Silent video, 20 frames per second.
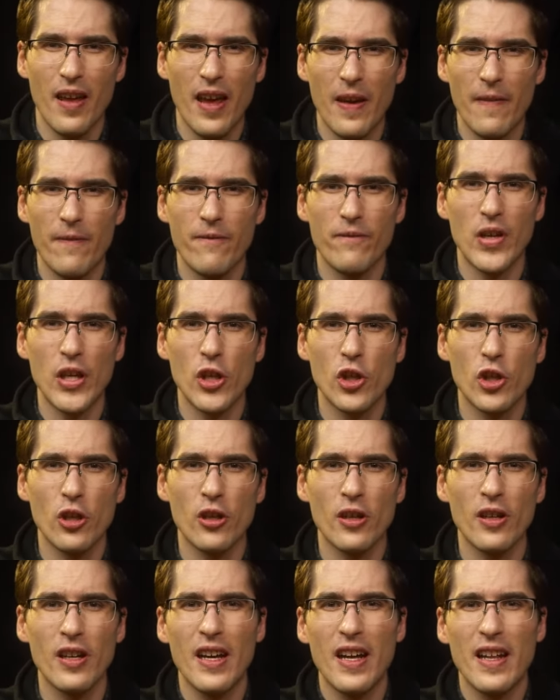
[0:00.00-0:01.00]
a
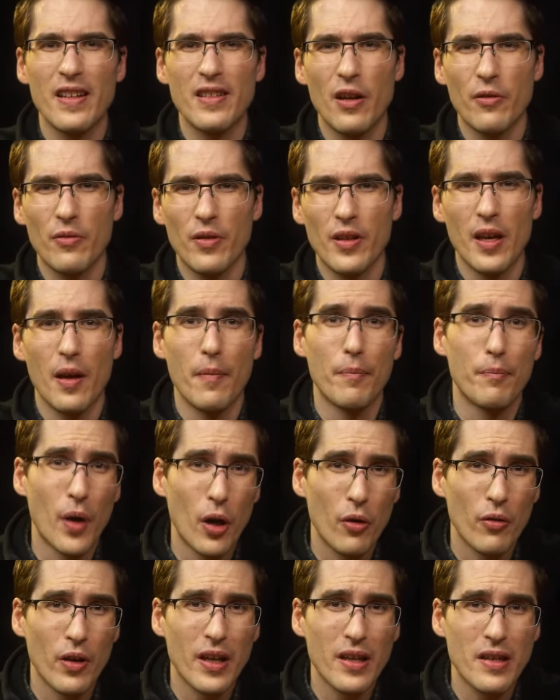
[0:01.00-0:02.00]
feature. It's not really a
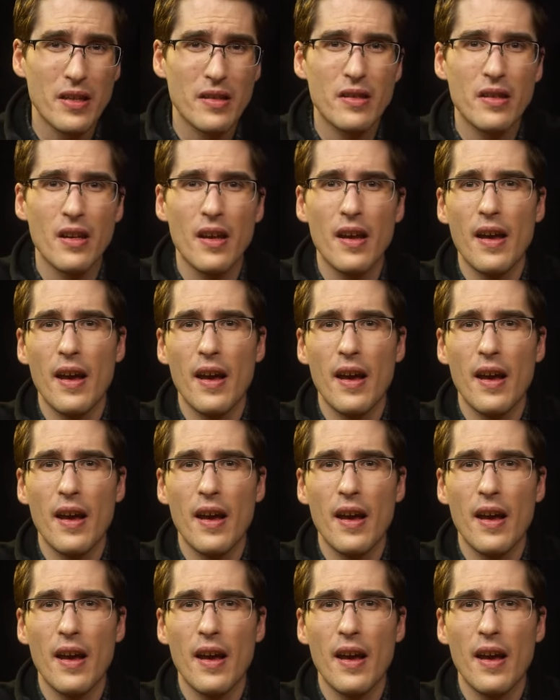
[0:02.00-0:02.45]
bonus.